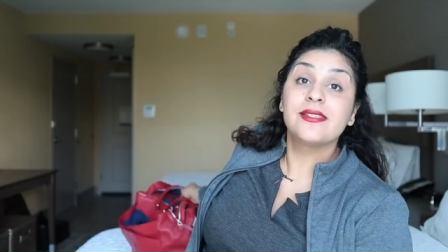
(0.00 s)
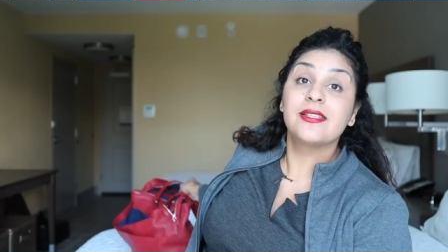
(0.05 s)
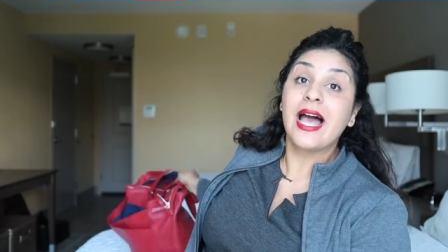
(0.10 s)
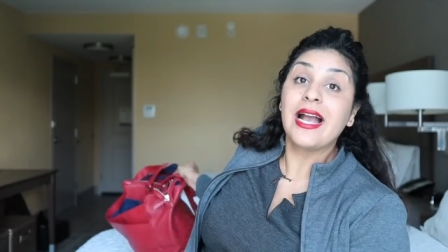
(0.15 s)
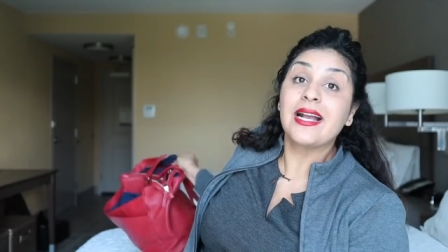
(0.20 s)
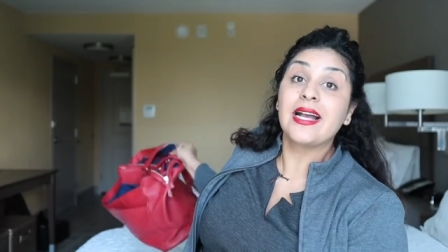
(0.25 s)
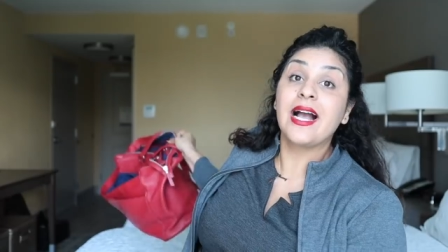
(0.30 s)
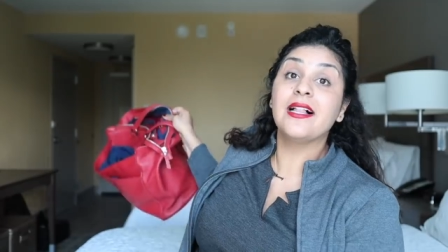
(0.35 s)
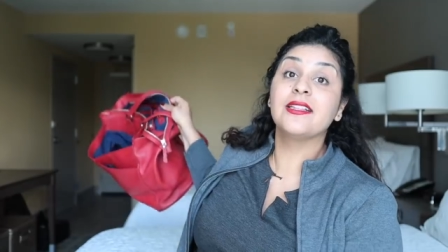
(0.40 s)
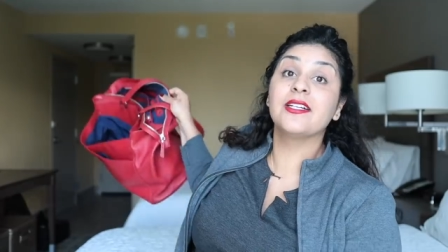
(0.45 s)
So
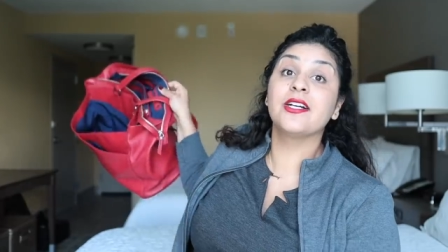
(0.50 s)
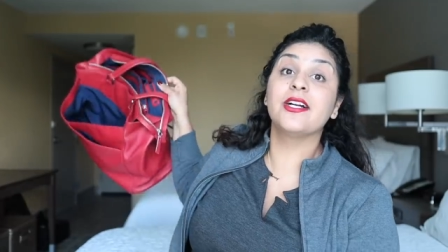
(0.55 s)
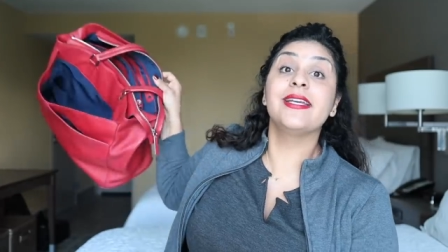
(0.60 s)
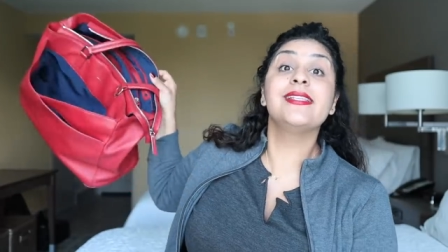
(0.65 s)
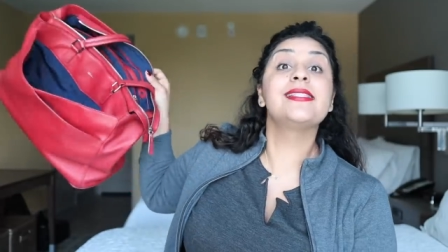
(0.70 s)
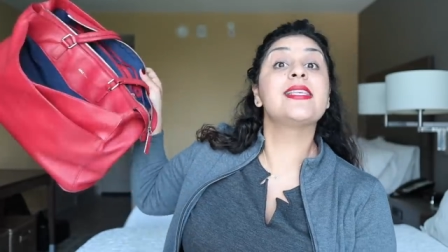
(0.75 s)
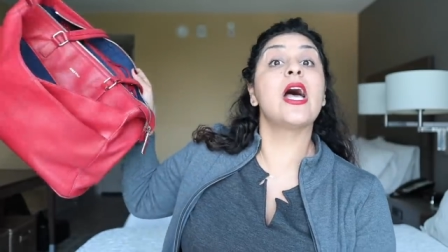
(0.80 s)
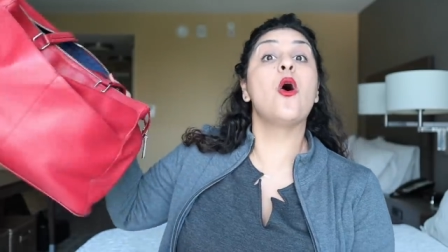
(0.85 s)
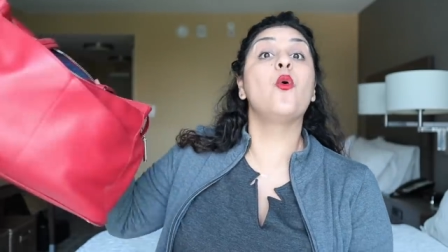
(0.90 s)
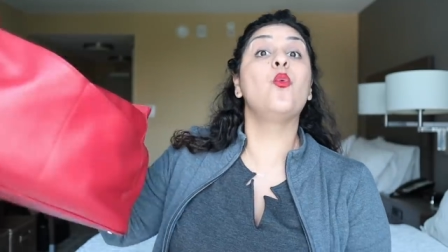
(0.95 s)
that color
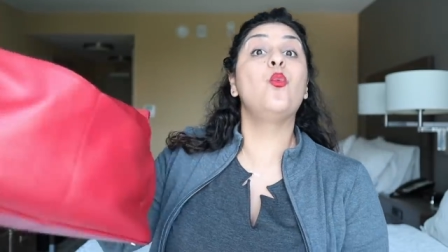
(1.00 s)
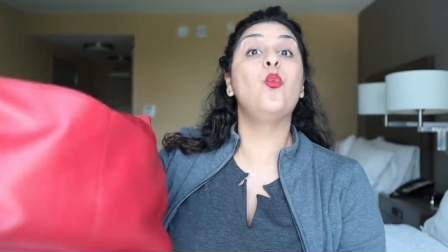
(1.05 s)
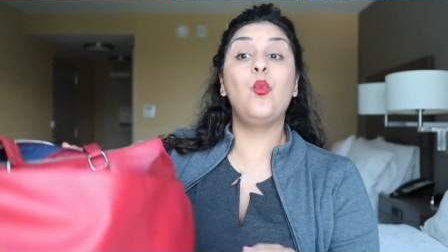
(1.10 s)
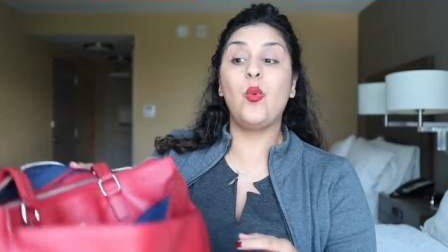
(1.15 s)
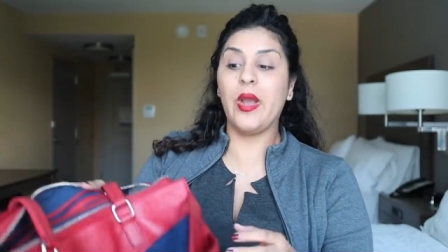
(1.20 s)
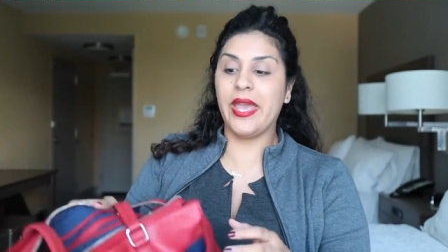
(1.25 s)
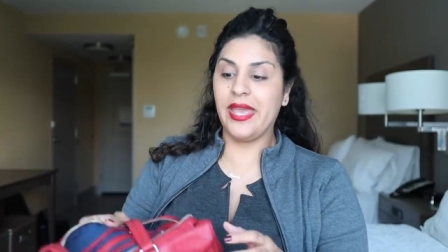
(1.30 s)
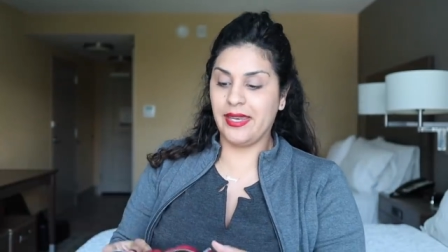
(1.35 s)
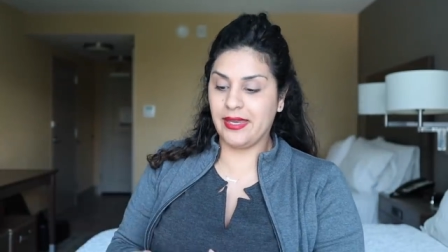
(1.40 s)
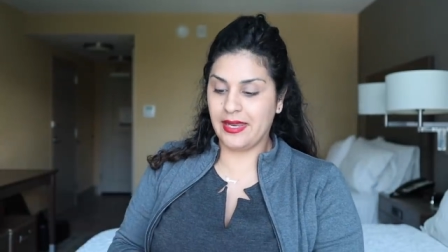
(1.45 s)
is a
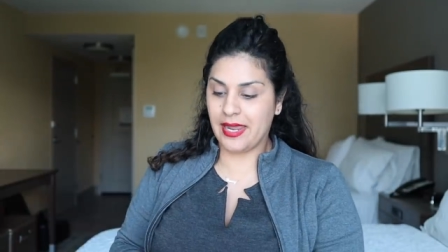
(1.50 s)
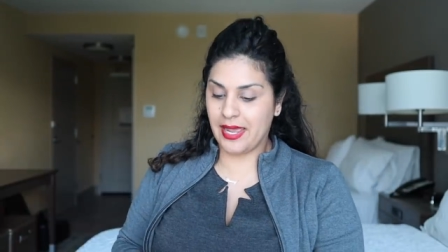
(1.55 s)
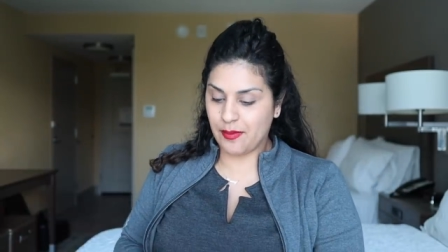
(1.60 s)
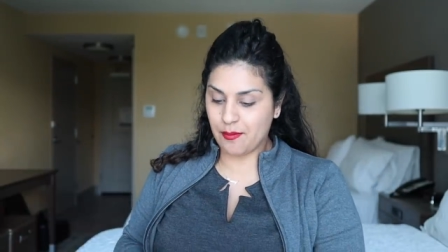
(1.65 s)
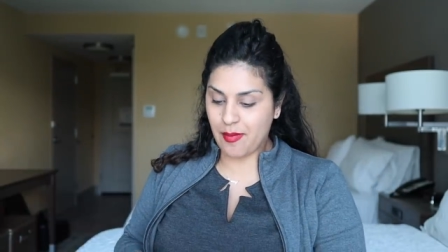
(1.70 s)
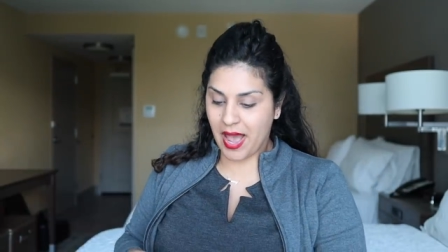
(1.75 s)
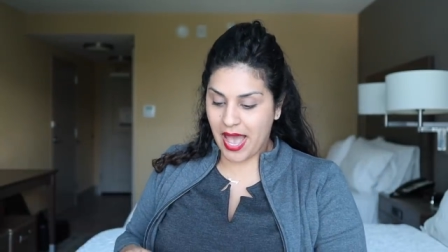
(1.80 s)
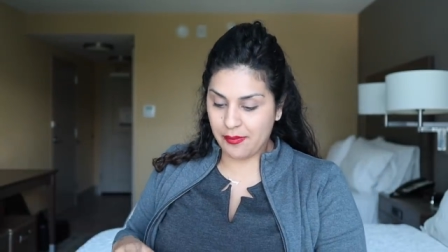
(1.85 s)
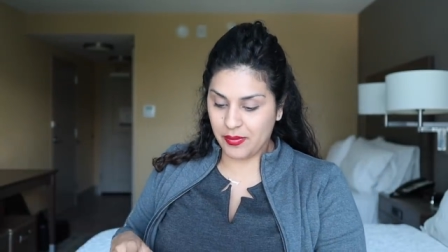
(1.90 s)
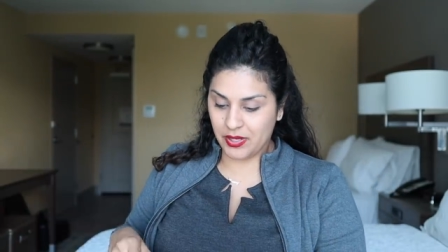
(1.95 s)
win
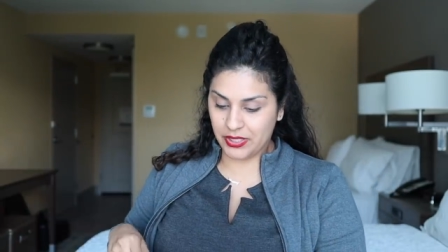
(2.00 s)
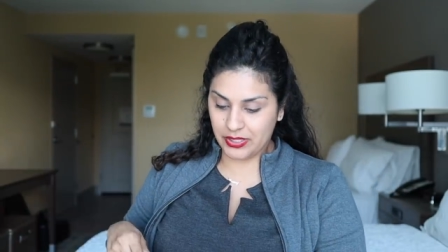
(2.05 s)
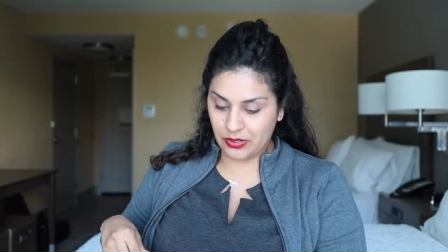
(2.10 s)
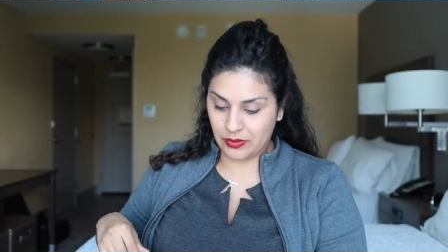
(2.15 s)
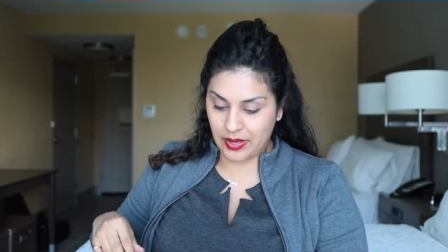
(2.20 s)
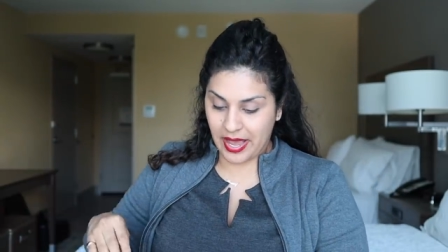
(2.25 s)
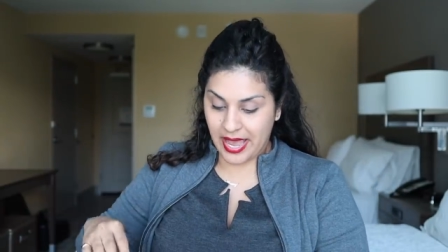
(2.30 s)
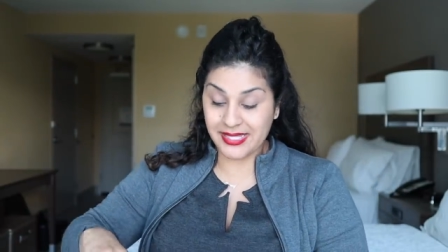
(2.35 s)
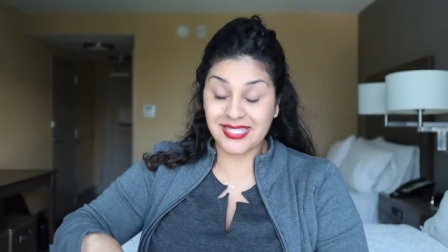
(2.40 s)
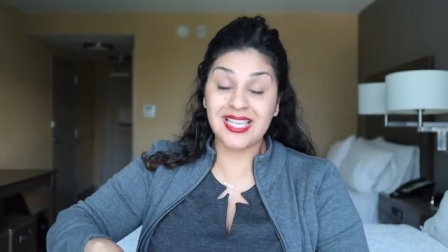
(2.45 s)
in my book,
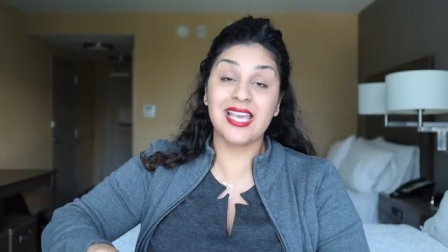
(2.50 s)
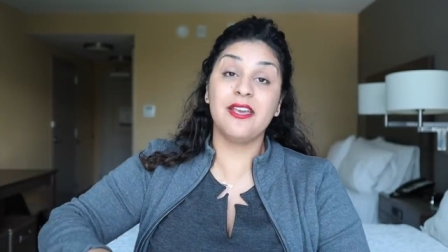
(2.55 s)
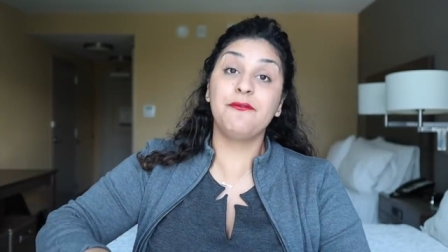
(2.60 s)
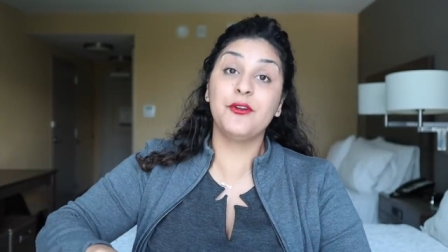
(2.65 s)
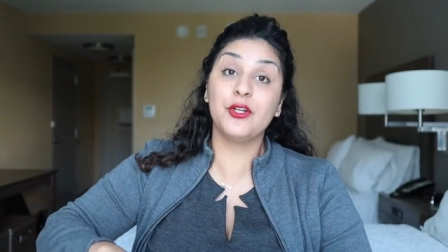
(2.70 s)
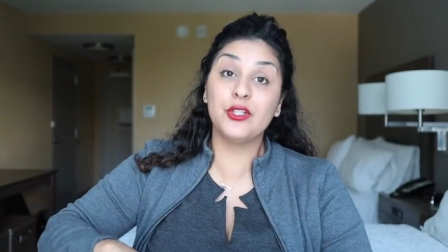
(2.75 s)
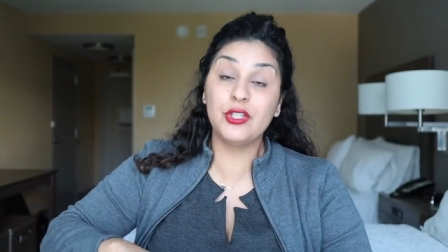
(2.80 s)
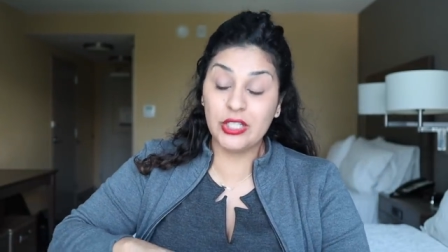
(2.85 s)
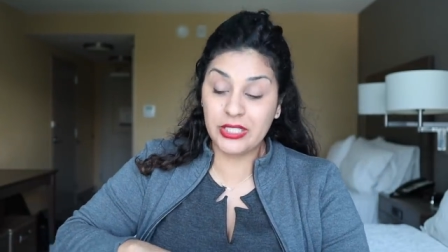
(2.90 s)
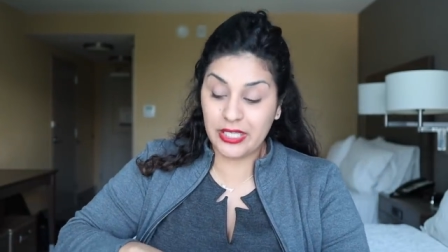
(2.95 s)
you guys, if
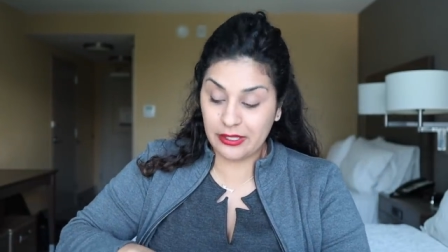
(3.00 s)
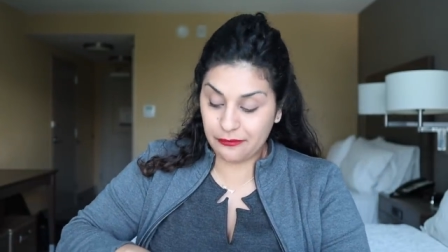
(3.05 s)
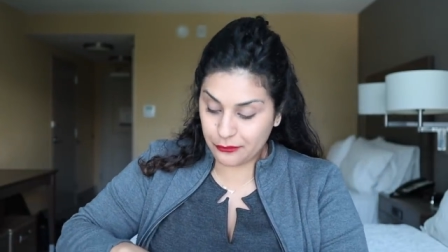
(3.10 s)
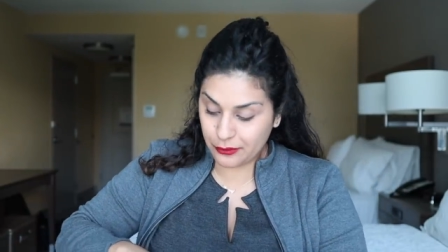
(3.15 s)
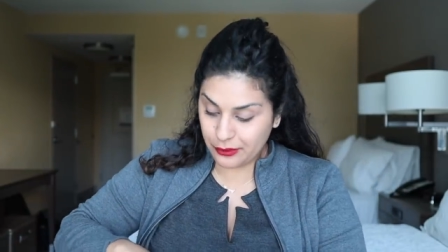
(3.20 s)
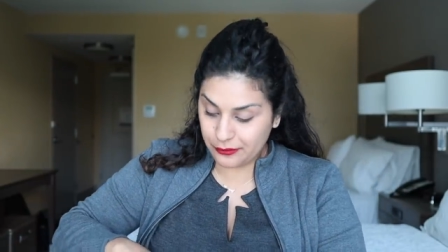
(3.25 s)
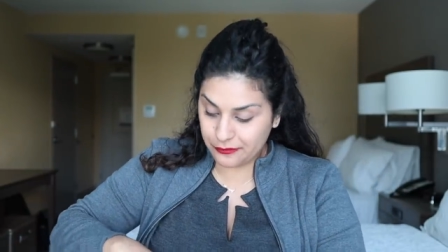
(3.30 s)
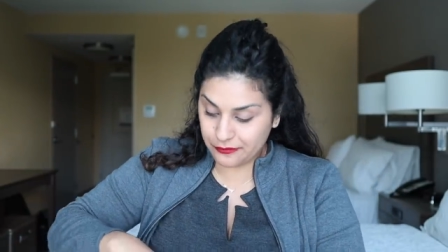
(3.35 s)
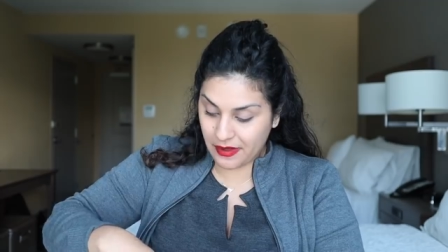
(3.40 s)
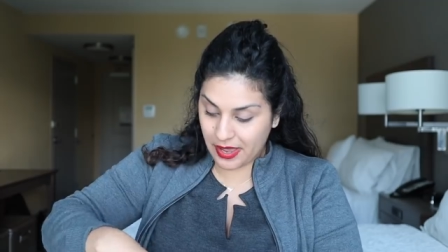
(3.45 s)
you're looking
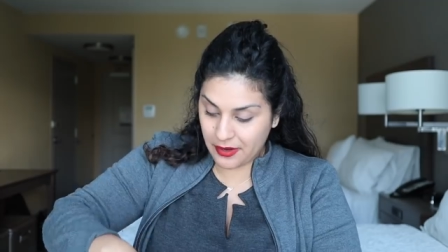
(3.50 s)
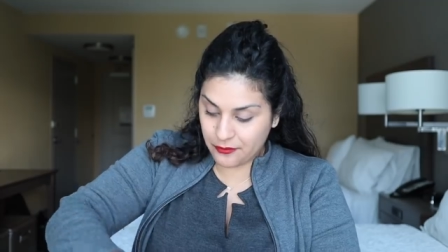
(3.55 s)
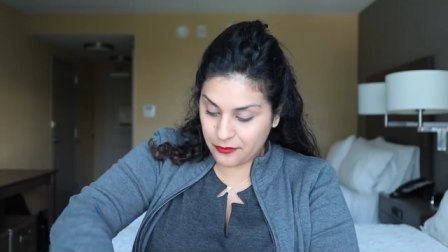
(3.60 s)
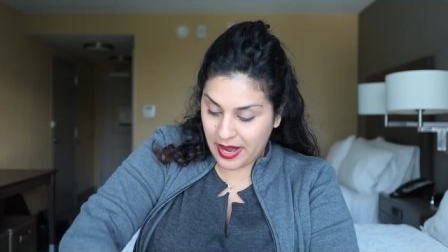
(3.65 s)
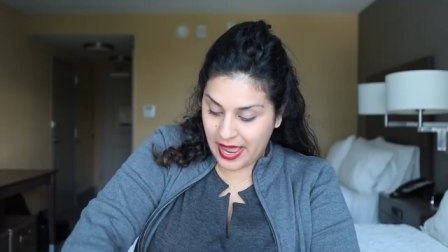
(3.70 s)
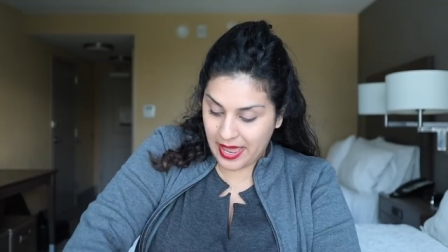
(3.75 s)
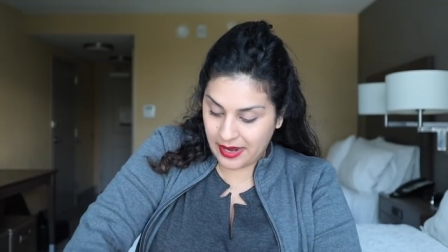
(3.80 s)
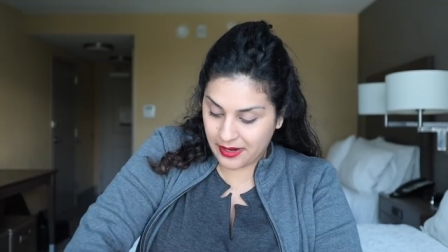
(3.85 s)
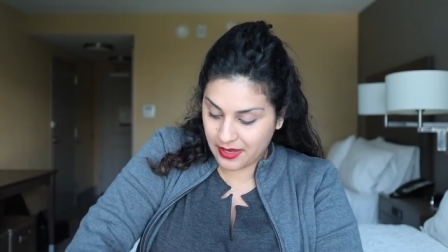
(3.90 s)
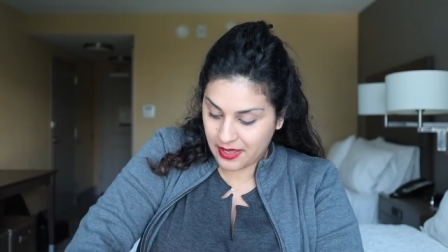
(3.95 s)
for a fun
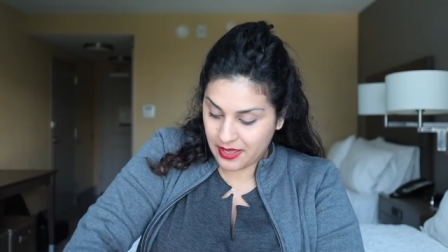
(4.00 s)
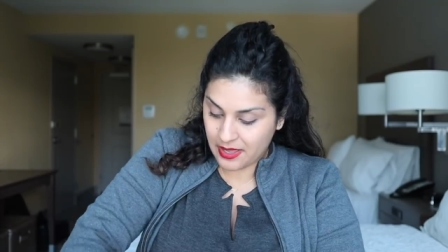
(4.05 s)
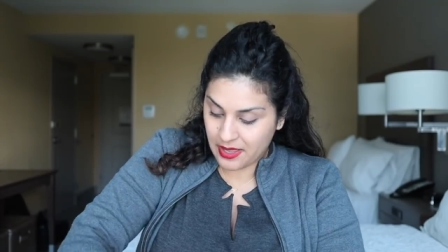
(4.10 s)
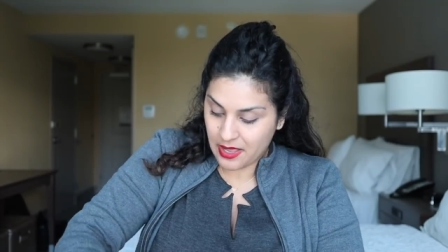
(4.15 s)
red.